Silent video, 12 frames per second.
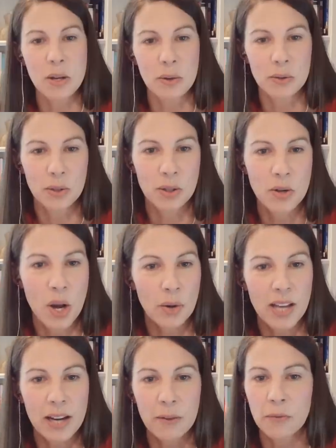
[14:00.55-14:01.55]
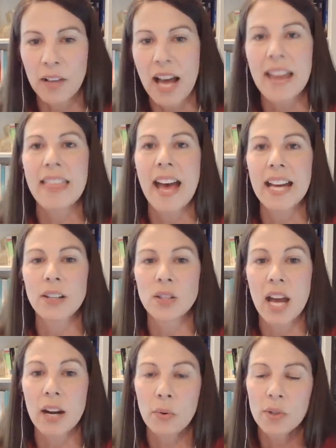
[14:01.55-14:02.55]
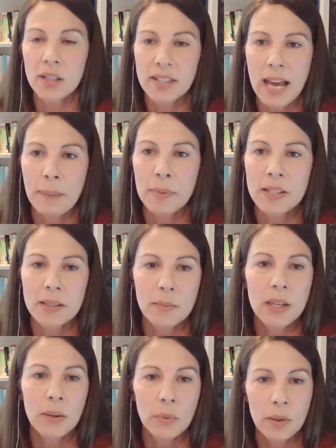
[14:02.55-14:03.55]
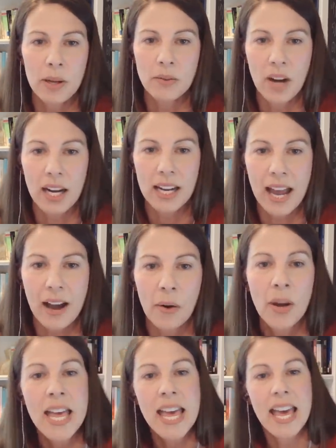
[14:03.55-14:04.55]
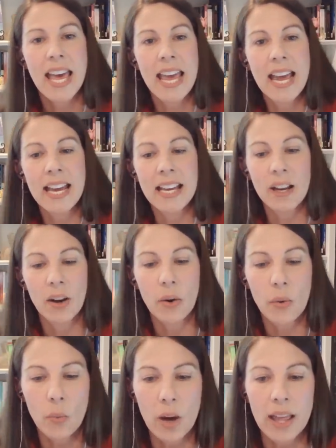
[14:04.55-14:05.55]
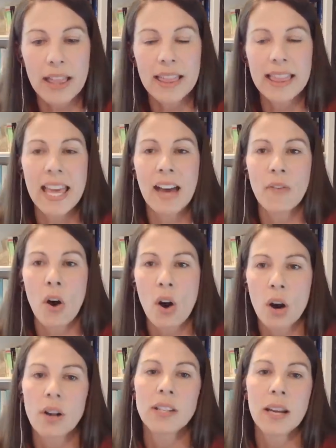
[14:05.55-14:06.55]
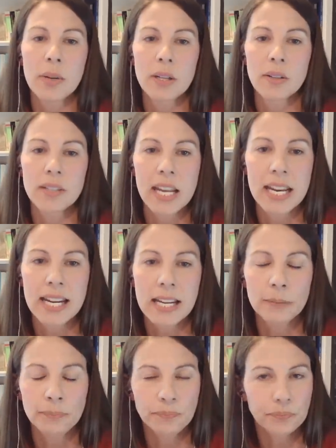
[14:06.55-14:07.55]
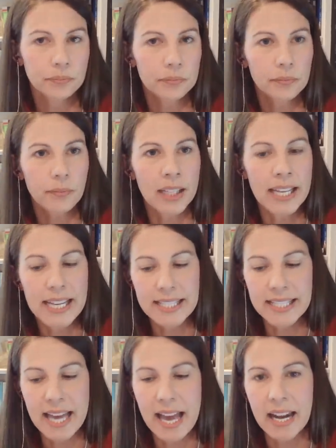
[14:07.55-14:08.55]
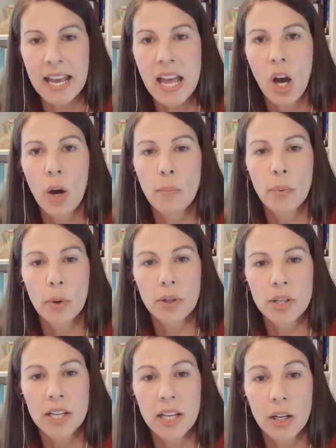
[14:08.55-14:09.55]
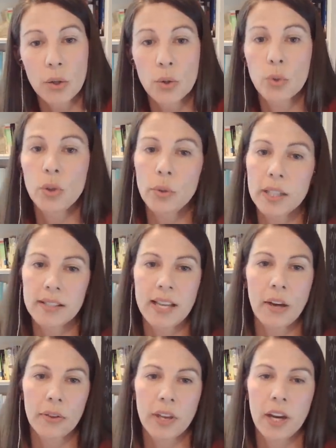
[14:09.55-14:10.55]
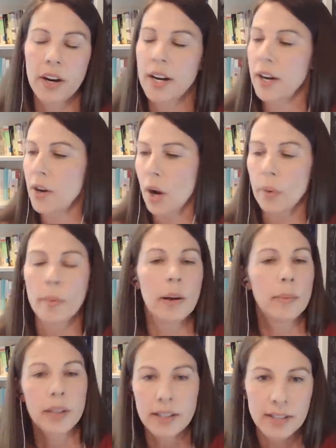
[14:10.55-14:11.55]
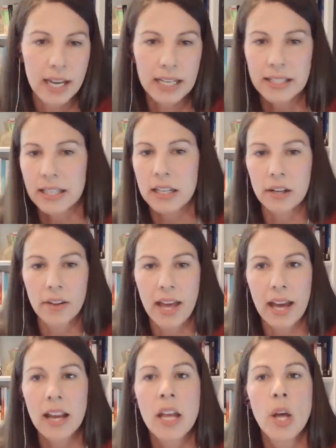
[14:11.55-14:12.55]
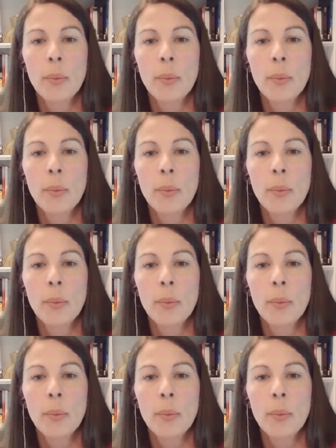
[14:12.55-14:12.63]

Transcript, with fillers: nukes, or knows how to fly that jet, who just happens to be a woman right now. And what they have a hard time understanding is that abortion care truly is health care. And I know Republicans hate to hear that,